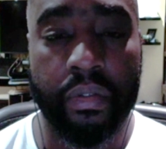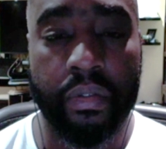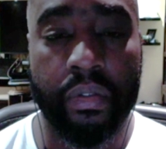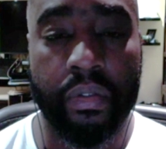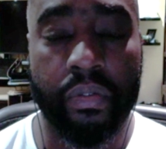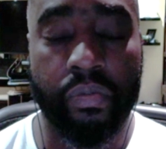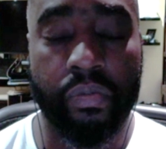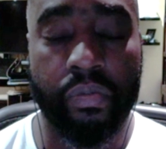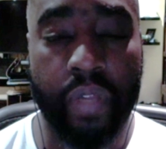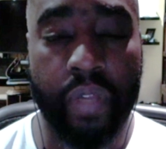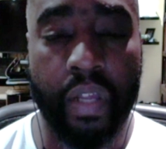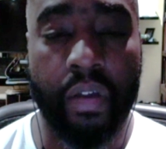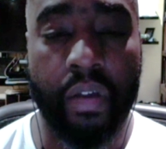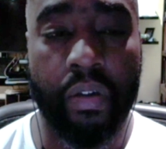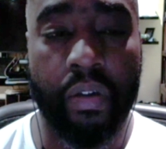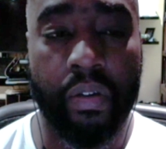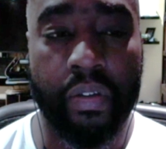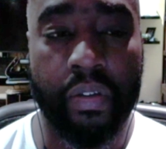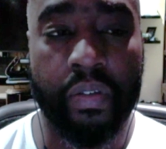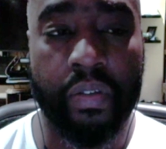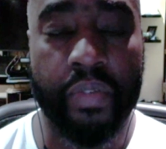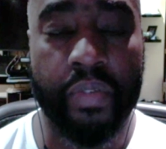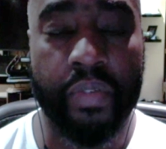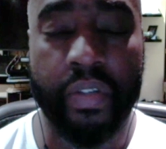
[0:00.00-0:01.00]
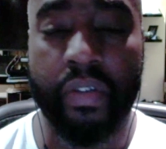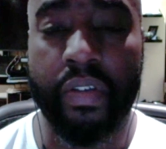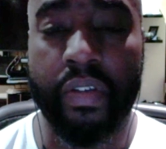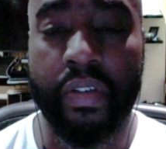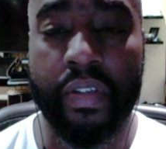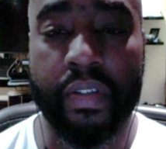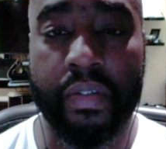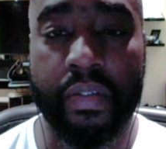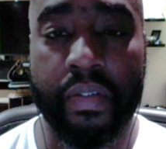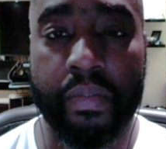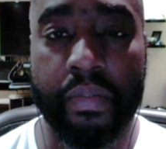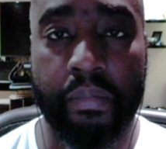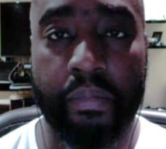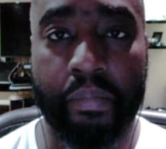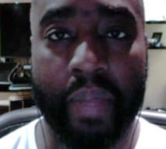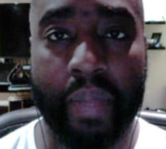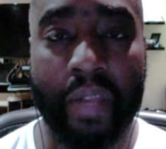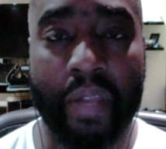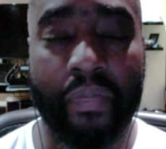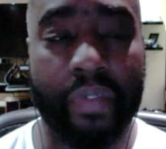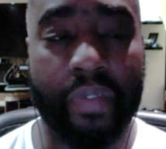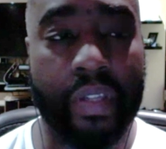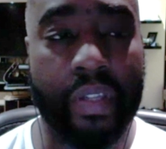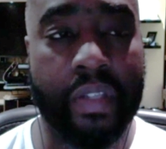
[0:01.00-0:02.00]
There are some serious
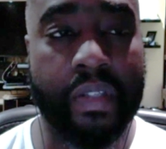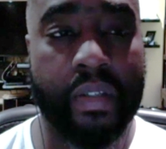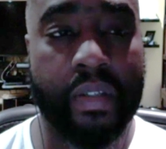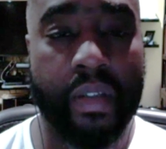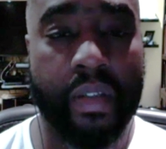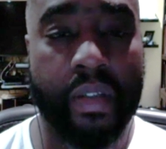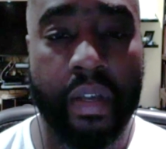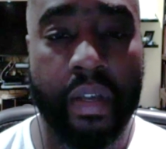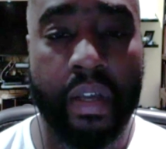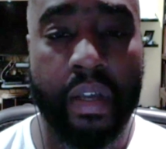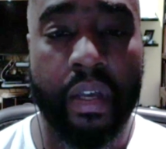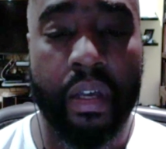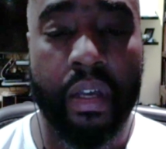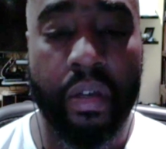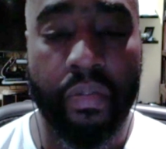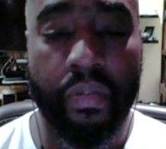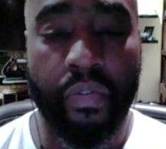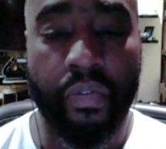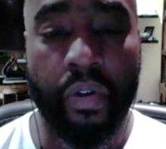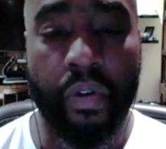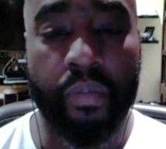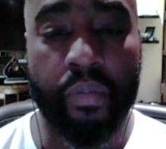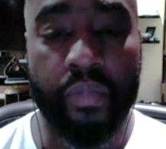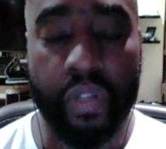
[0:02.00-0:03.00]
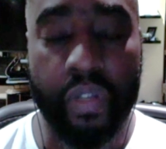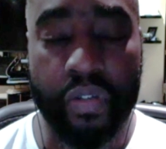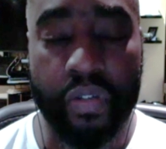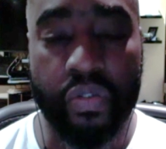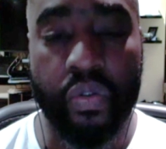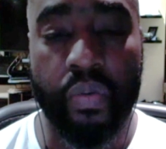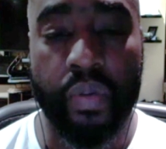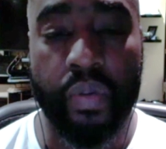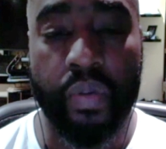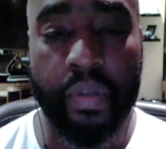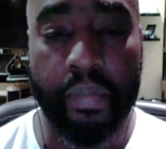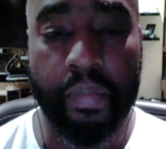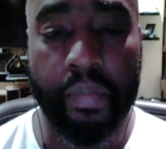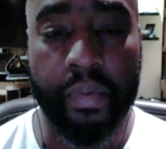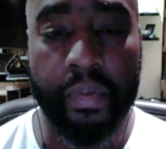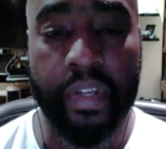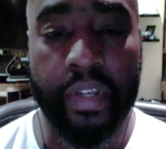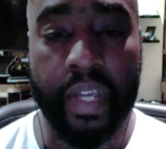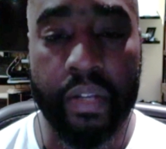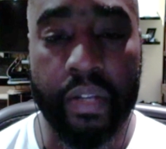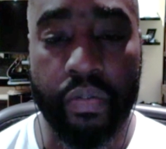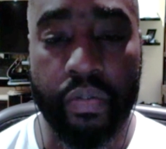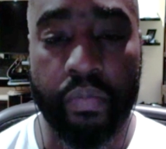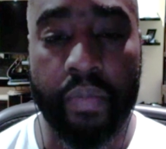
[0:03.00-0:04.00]
benefits from just doing the
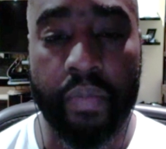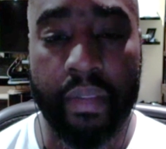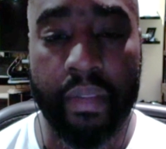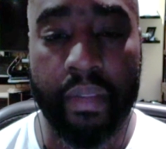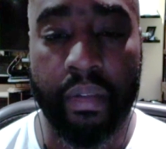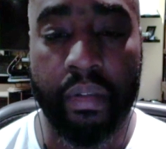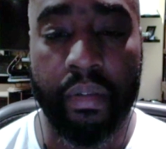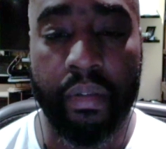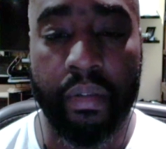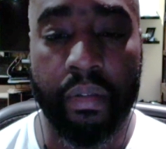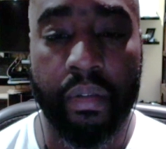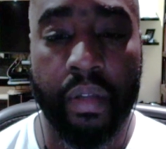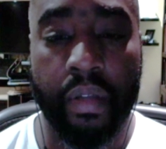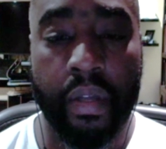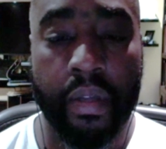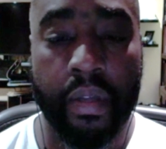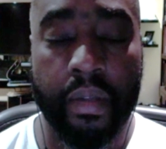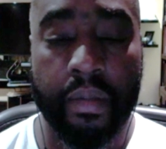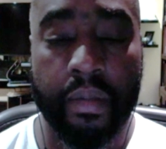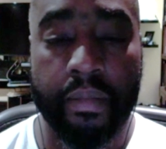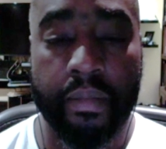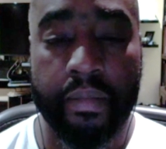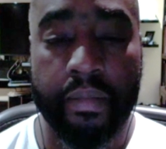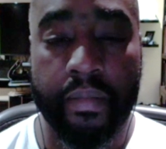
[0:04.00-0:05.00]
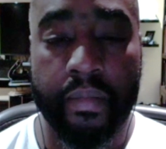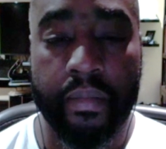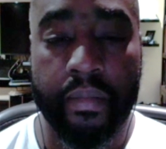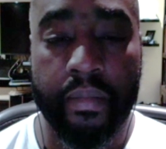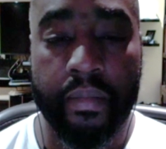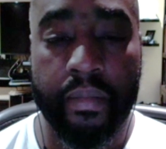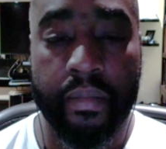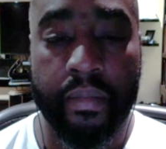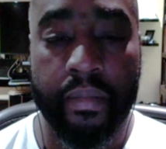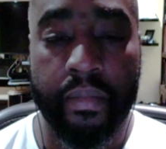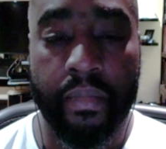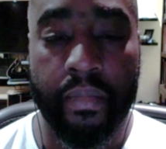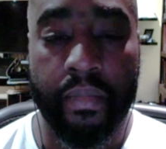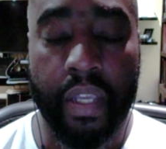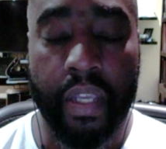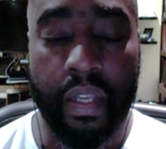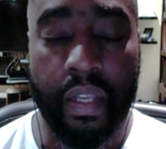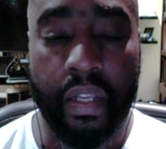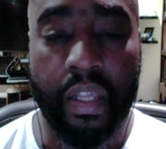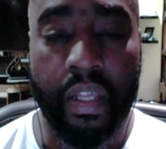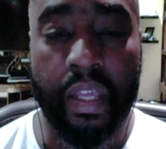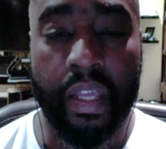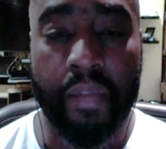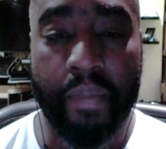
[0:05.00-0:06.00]
Pochenko method, and
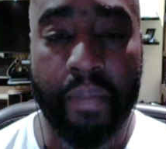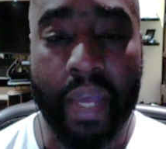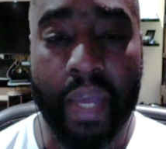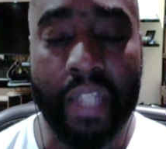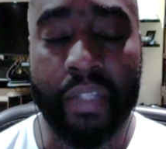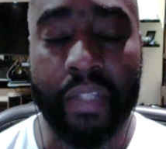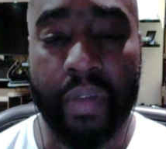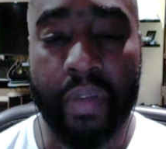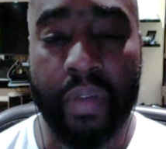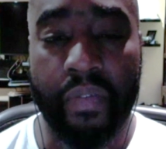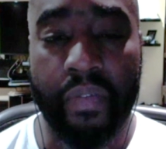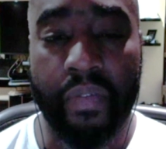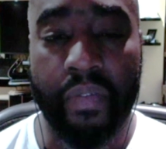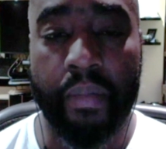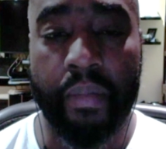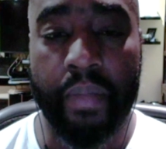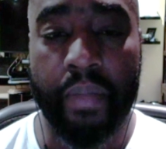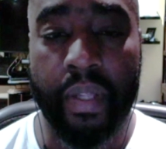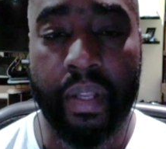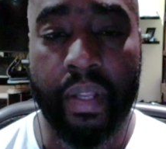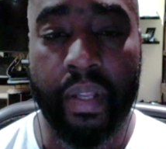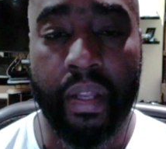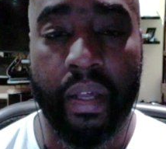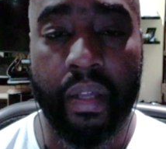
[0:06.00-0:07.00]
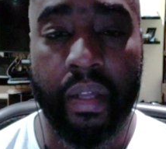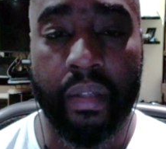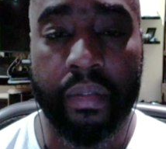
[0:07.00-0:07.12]
it impacted my family a lot.